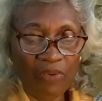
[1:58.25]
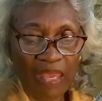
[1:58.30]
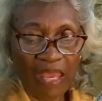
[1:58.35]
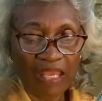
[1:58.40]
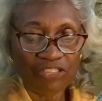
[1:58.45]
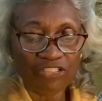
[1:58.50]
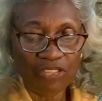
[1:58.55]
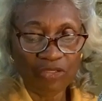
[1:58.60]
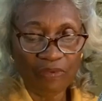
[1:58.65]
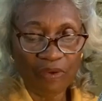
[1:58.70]

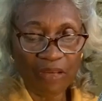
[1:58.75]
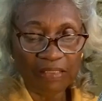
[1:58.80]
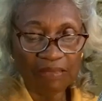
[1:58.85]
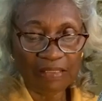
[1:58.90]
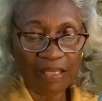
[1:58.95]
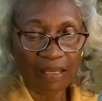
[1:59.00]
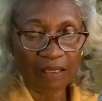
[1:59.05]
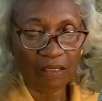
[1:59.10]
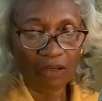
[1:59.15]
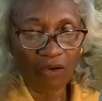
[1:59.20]
We ask you
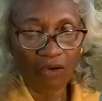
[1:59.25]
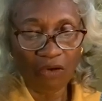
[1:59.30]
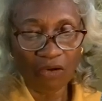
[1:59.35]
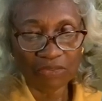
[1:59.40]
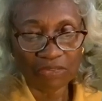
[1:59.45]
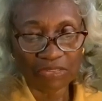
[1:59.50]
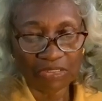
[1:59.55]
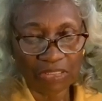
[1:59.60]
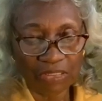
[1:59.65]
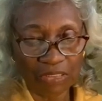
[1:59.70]
right now,
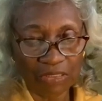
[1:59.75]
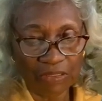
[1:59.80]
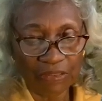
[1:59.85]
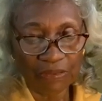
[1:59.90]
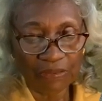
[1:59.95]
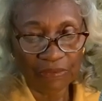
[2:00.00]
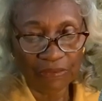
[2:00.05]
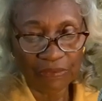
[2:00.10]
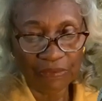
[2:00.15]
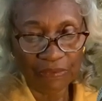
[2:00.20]
Lord,
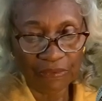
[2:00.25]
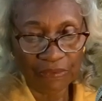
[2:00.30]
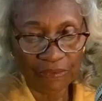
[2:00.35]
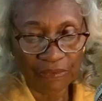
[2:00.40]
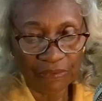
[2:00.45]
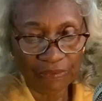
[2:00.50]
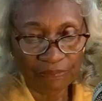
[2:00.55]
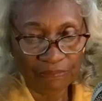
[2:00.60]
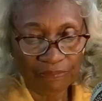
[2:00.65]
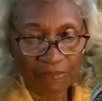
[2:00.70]
to
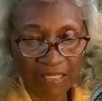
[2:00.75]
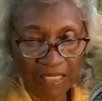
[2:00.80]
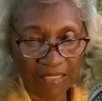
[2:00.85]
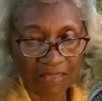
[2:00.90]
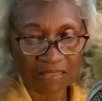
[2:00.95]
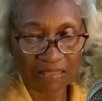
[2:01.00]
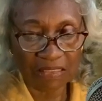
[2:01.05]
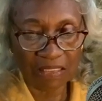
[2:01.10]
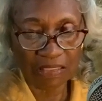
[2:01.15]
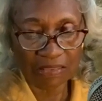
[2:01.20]

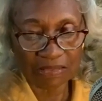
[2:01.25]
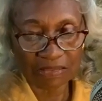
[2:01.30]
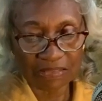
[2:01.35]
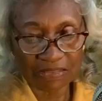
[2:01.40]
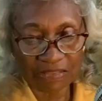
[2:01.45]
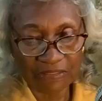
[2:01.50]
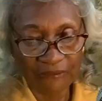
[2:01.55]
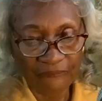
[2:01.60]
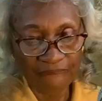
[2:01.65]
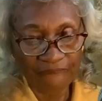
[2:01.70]
bless
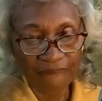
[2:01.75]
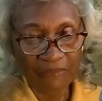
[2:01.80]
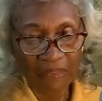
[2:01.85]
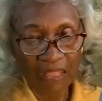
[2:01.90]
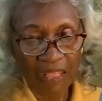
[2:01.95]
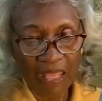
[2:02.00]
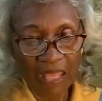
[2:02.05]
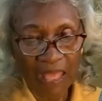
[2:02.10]
us.